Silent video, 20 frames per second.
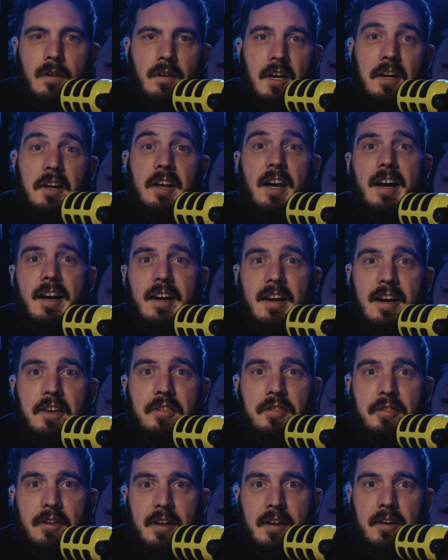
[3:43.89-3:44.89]
A guy I
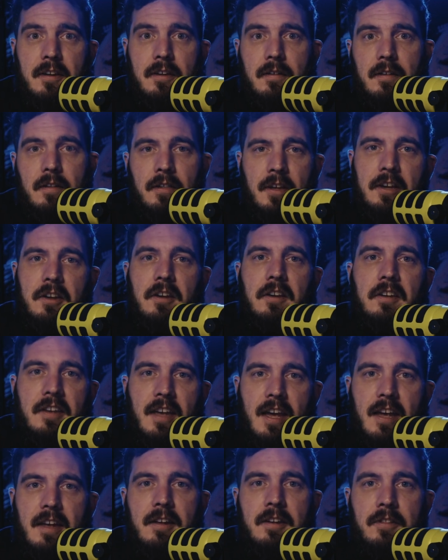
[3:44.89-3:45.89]
think they could
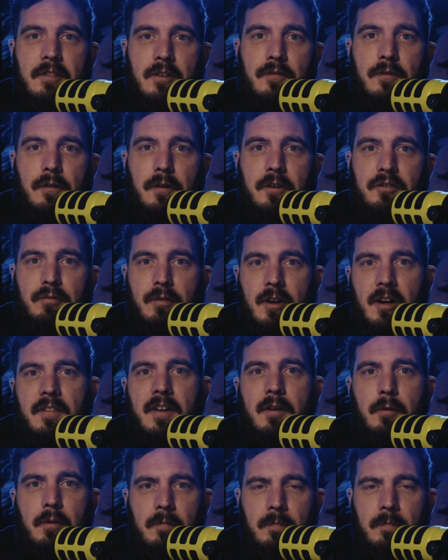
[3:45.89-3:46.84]
get in the 1st round